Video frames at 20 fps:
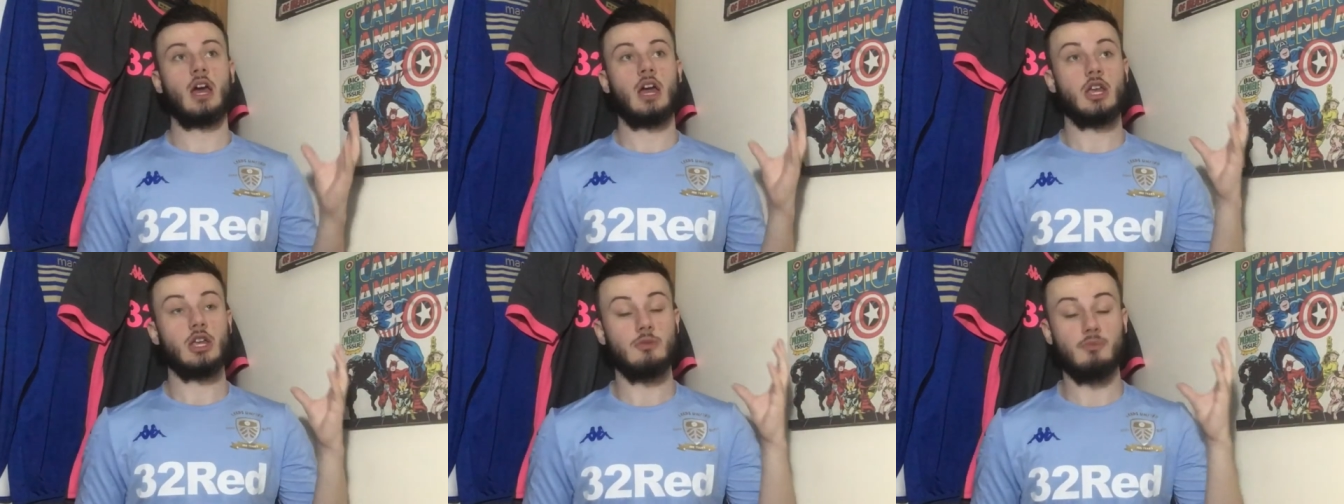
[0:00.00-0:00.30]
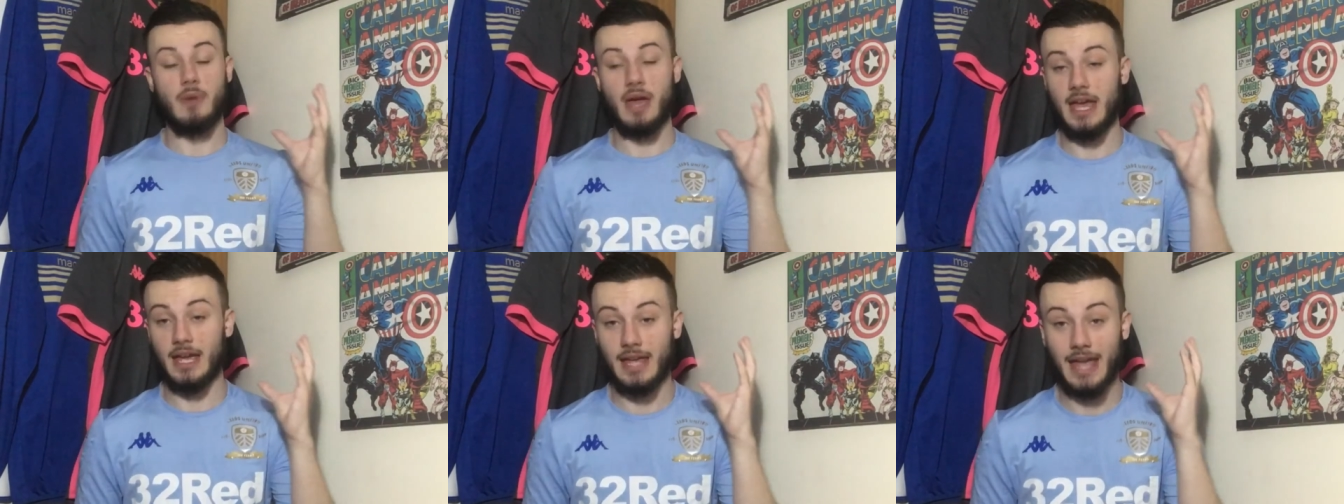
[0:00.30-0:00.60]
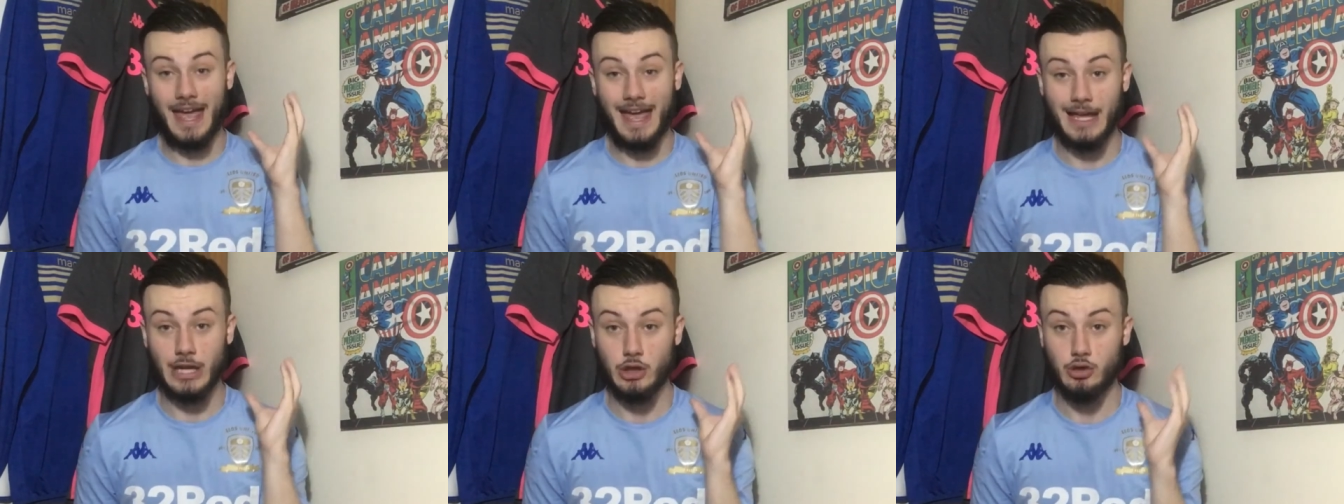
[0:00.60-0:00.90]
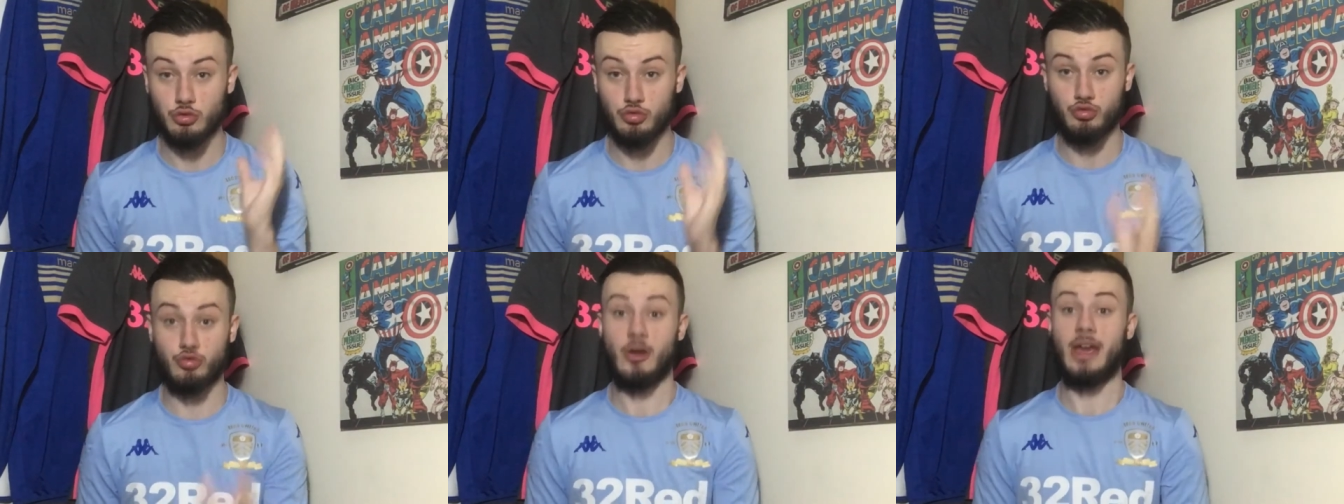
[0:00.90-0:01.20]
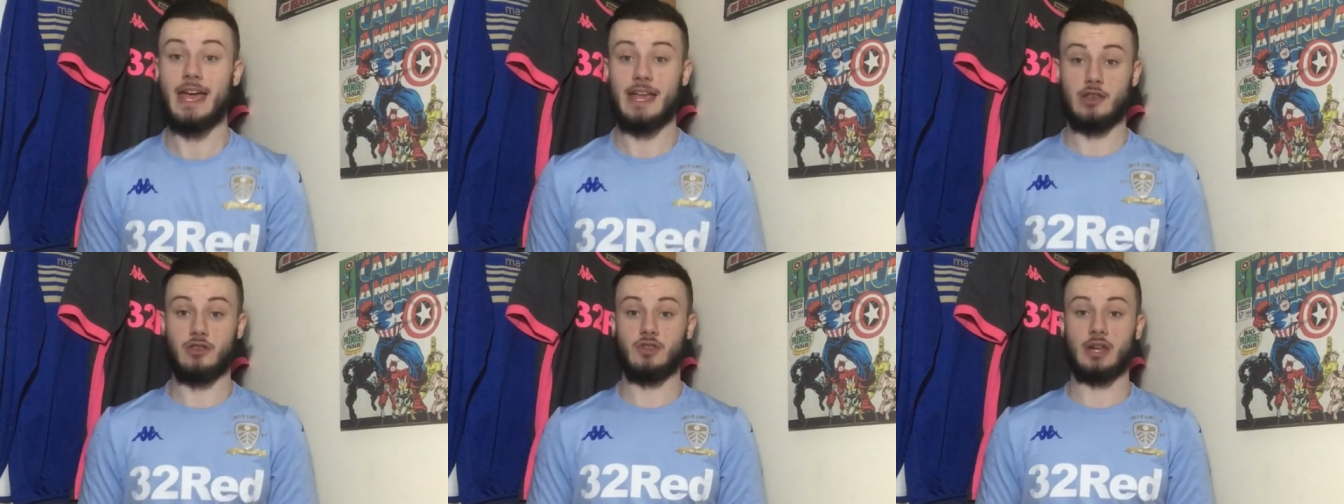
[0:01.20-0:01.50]
make a
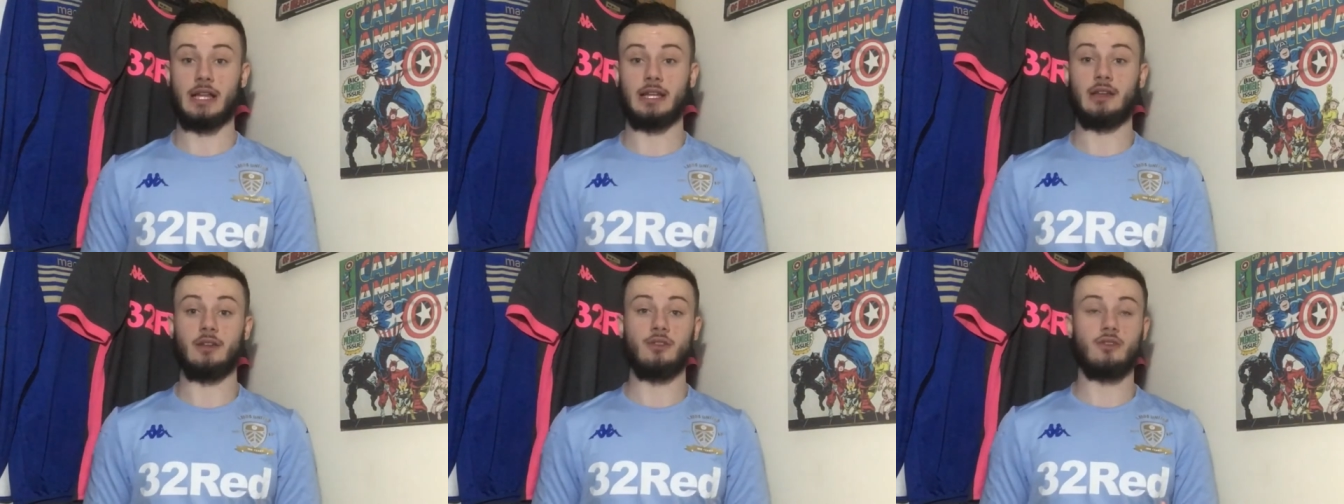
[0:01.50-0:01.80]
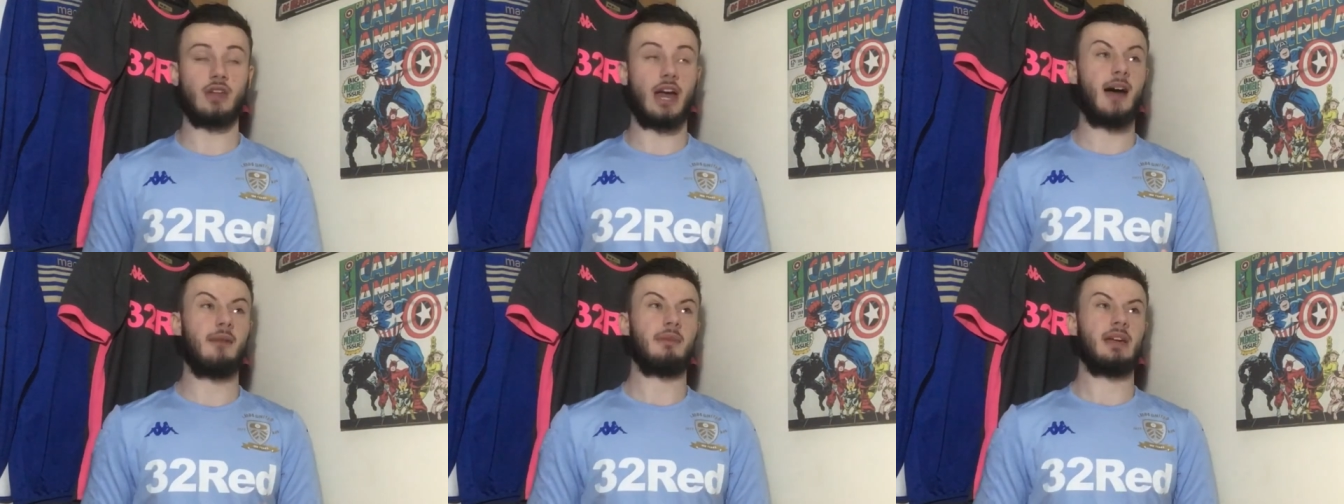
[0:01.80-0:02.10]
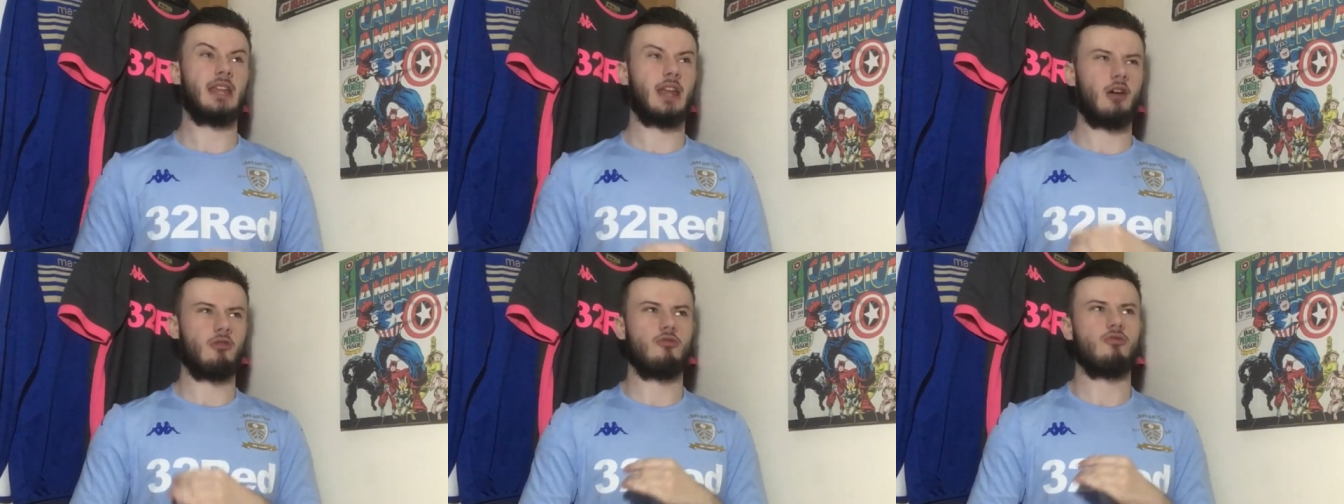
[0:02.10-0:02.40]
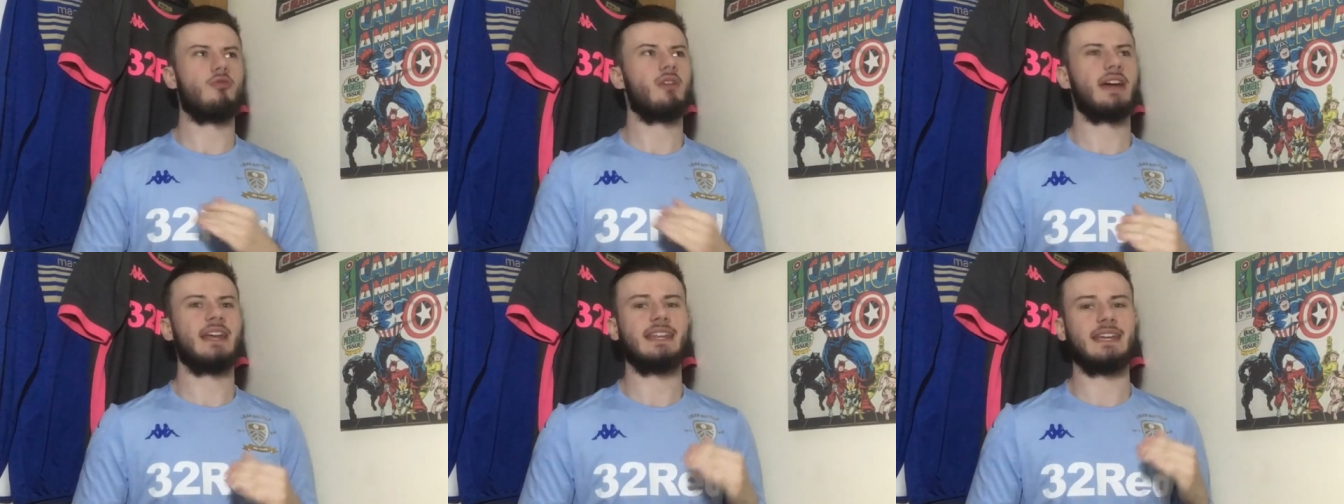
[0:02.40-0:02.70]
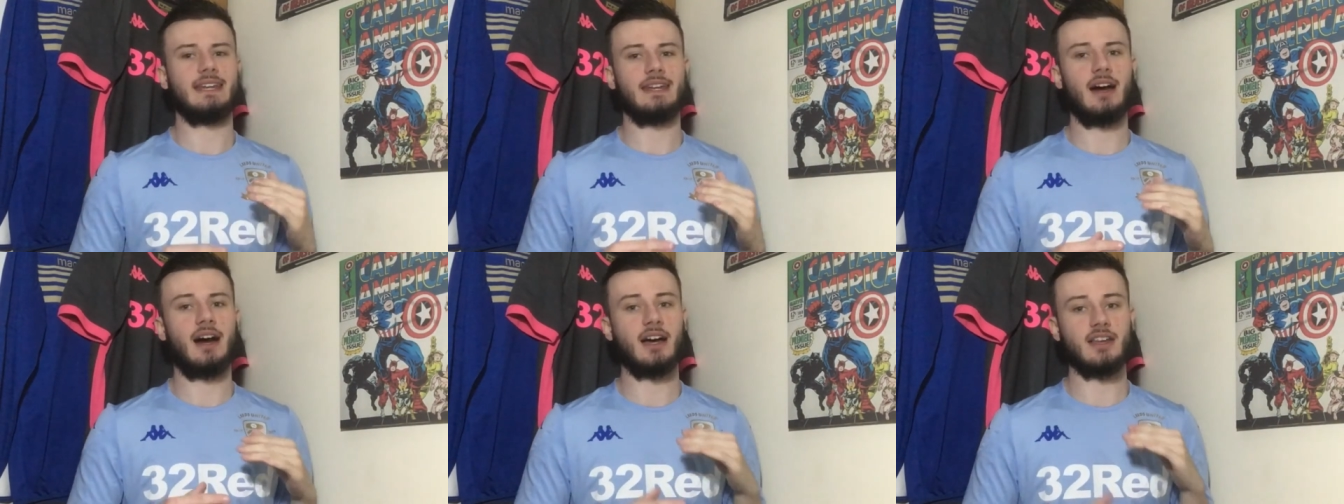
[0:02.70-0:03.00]
great challenge. I mean, a really
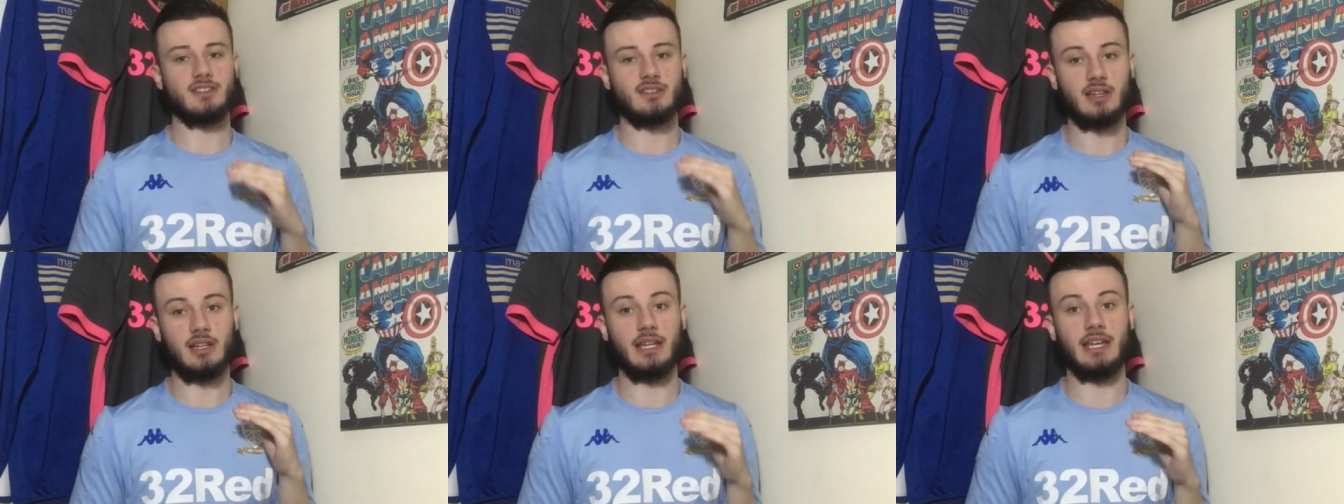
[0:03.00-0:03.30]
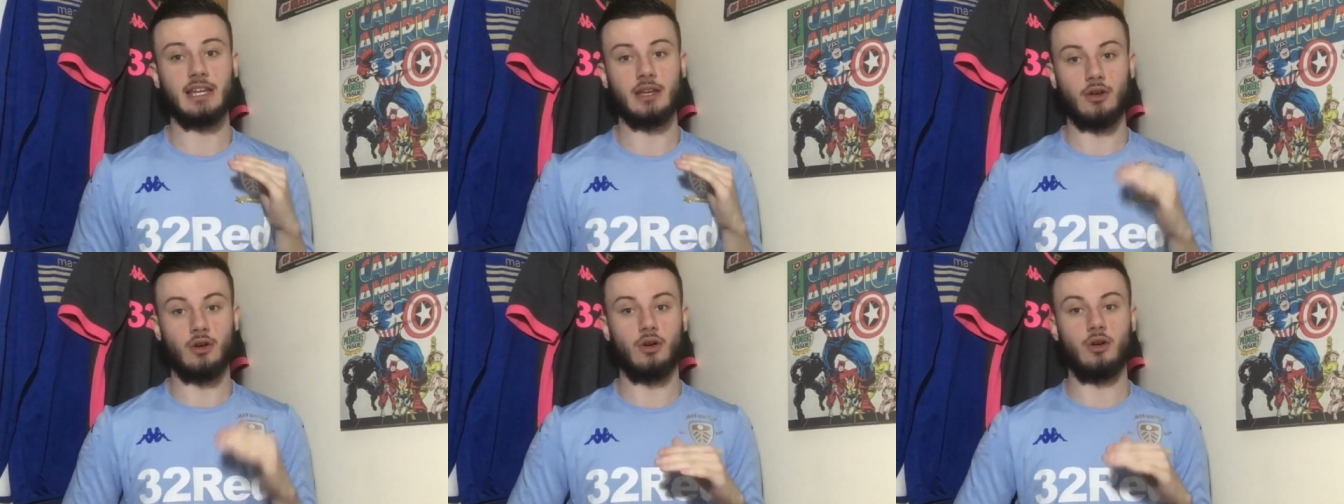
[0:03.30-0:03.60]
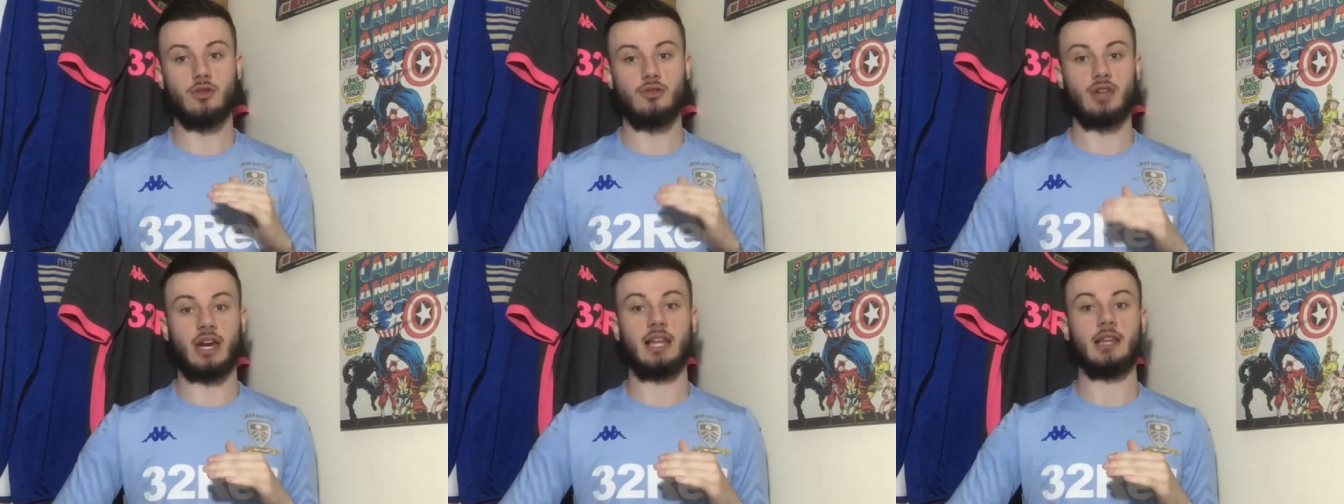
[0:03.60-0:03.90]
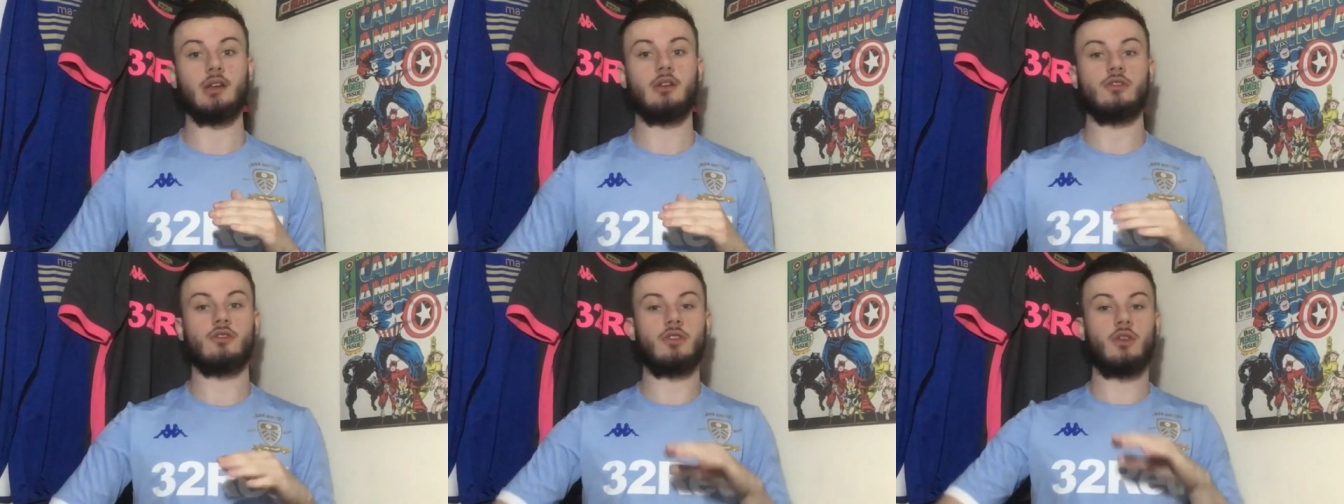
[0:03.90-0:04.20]
nice, clean-cut challenge.